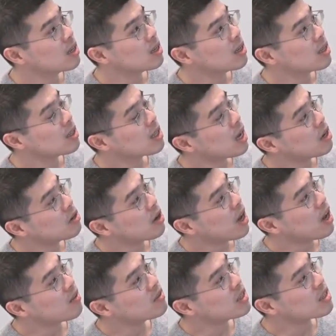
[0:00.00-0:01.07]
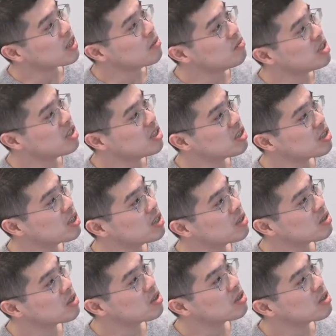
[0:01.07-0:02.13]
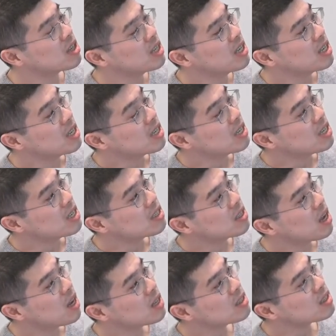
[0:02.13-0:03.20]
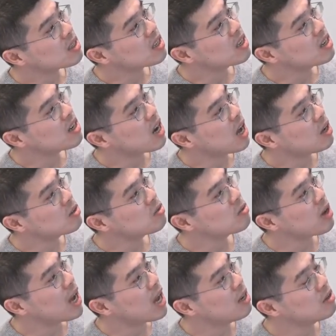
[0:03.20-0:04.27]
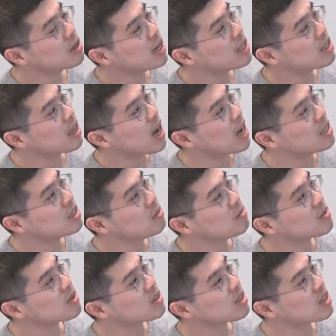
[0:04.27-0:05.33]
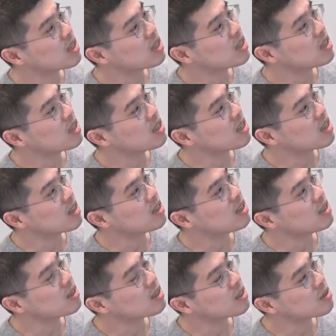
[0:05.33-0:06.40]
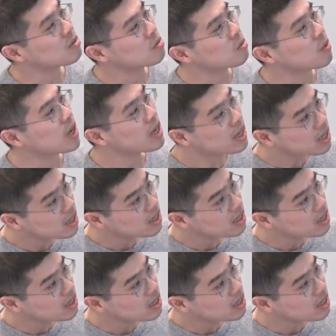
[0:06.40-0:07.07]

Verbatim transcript: now you have this competition, so it's not clear how to allocate items uh, in a good way.